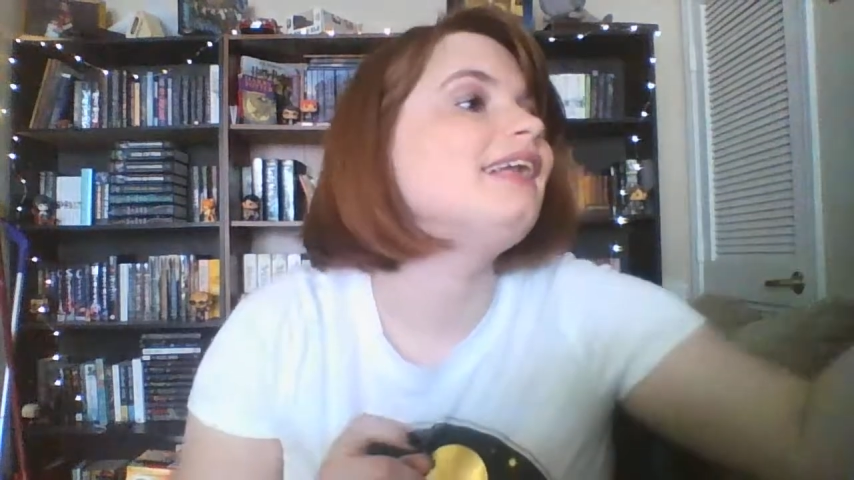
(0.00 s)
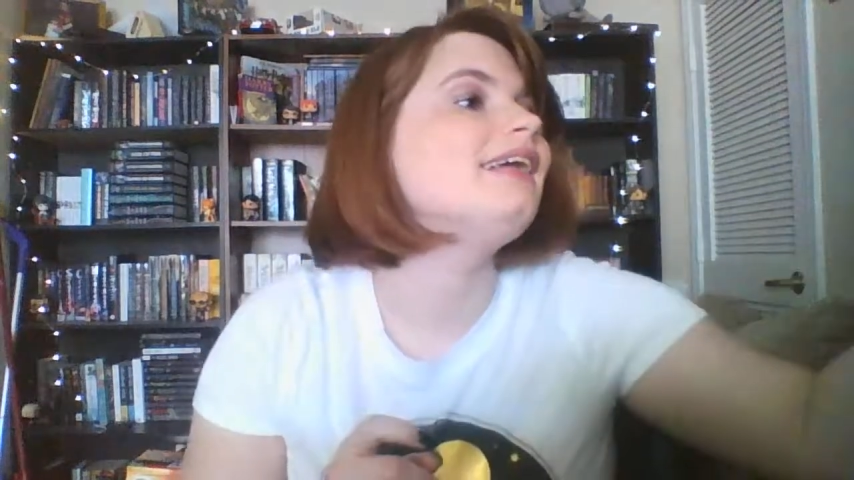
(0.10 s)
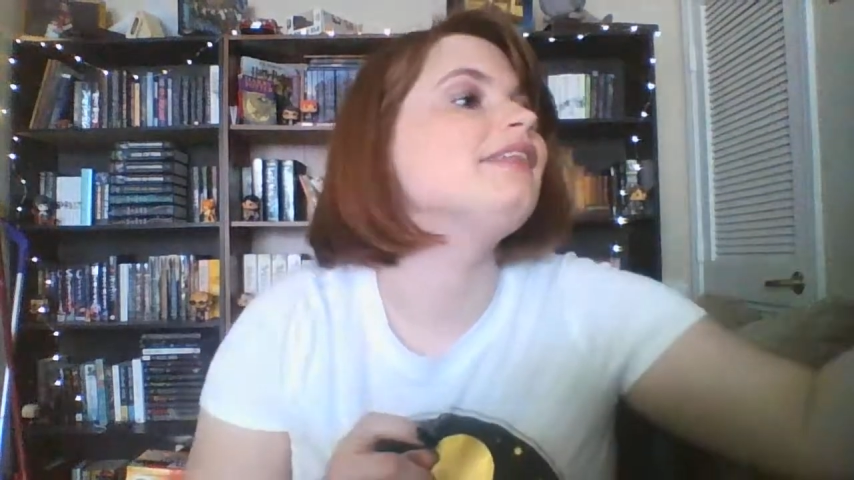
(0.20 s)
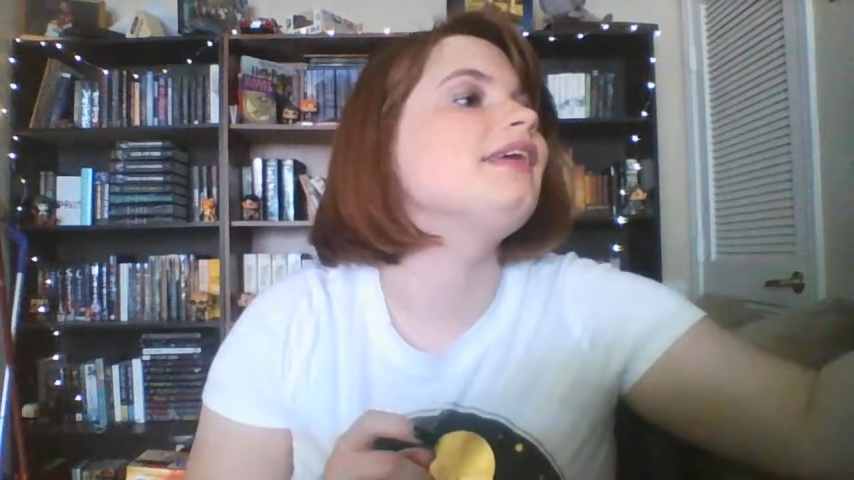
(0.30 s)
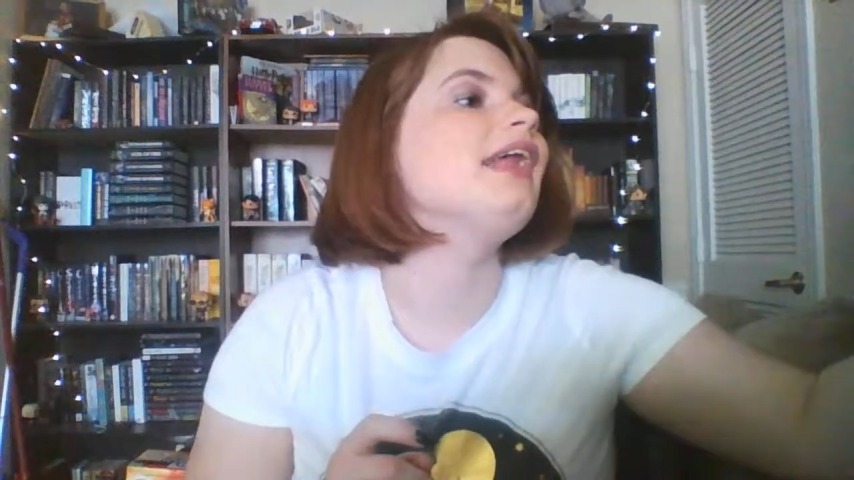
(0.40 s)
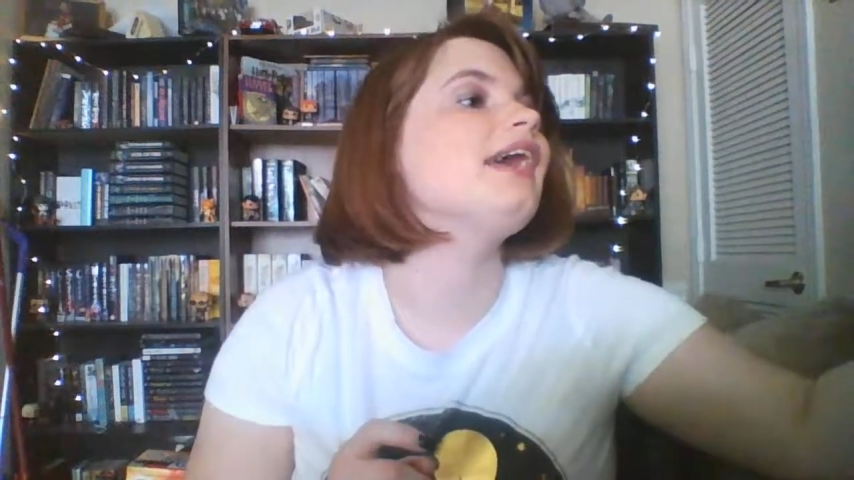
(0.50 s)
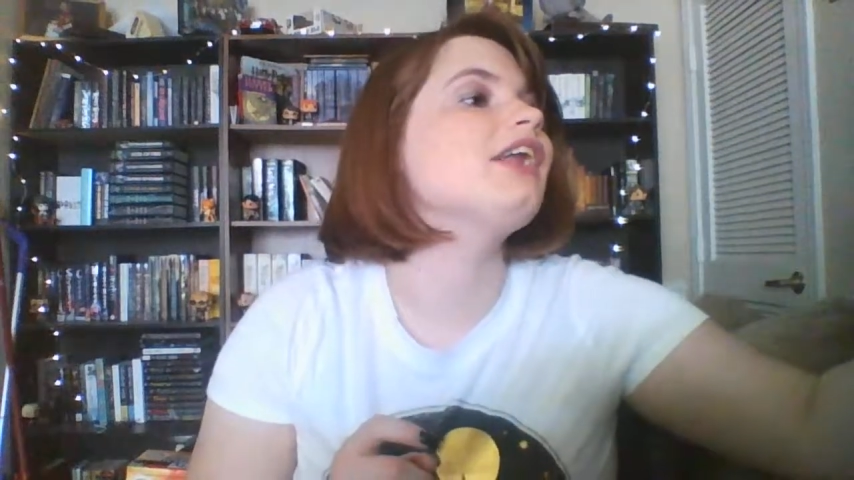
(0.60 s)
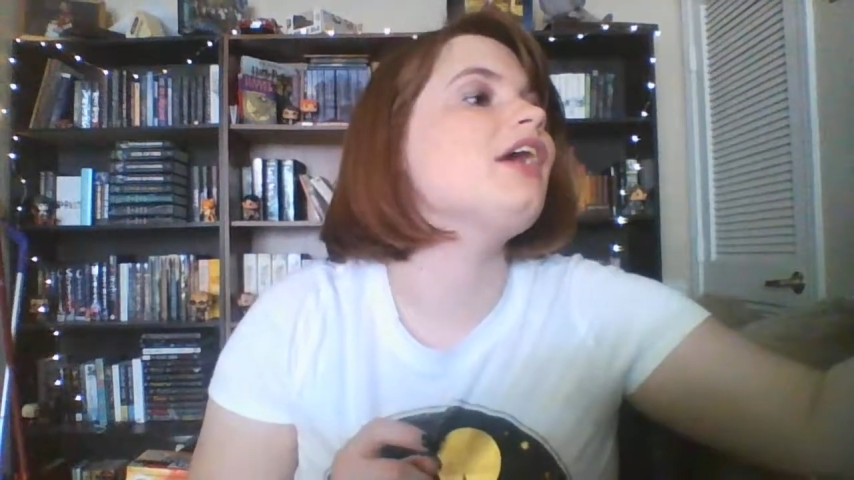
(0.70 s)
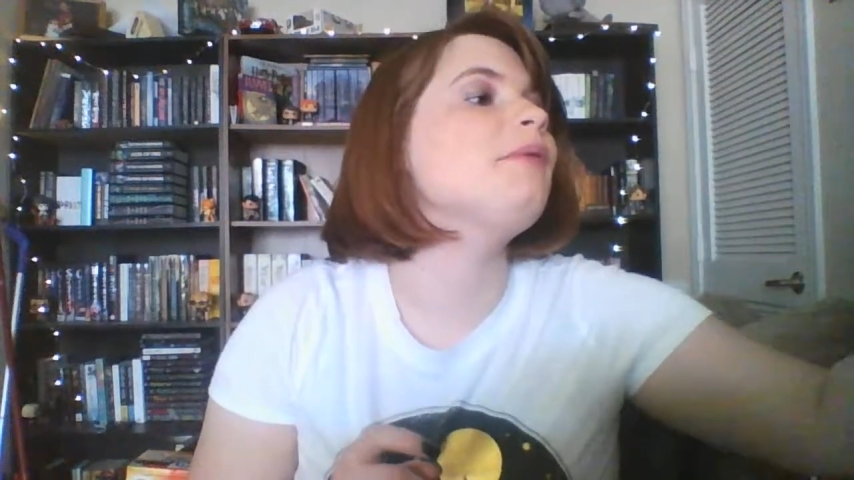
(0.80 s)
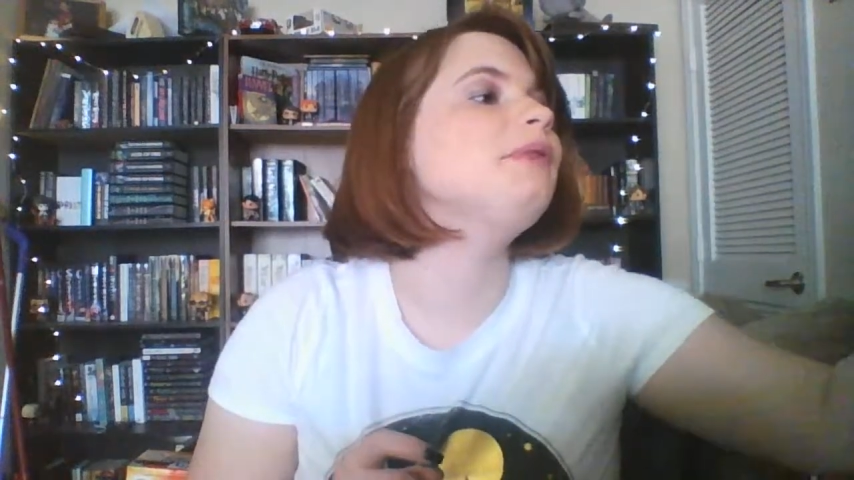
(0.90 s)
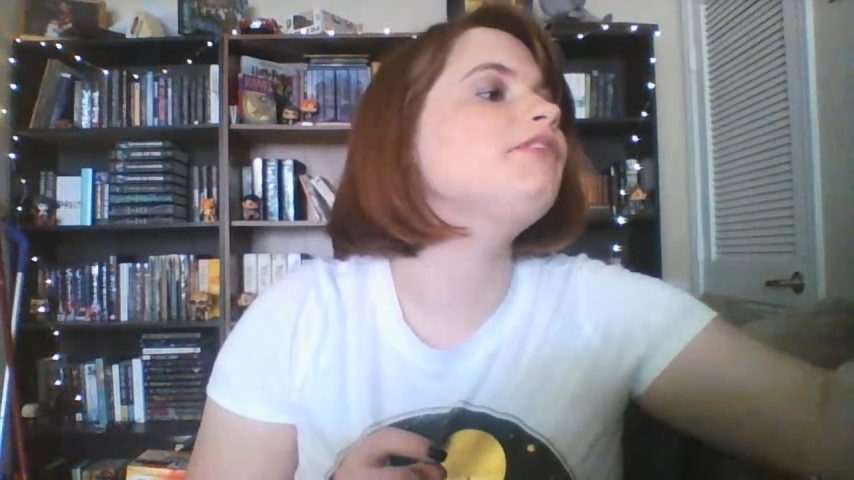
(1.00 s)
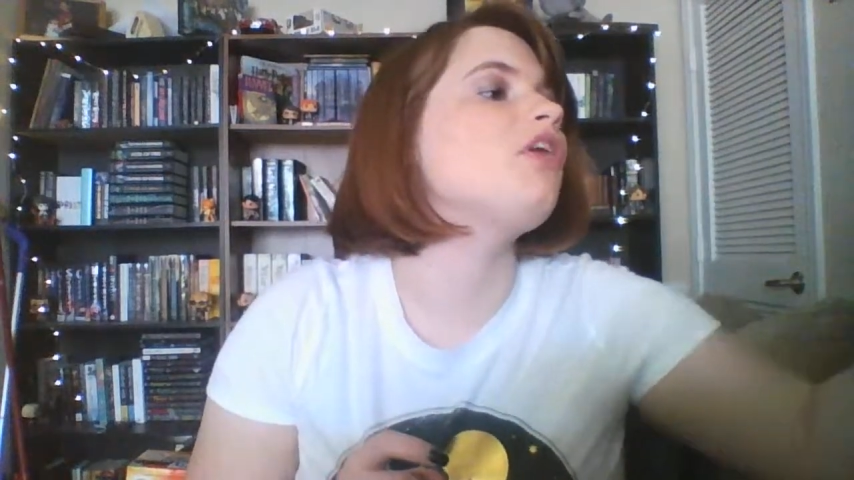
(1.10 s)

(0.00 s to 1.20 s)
And then I got a couple of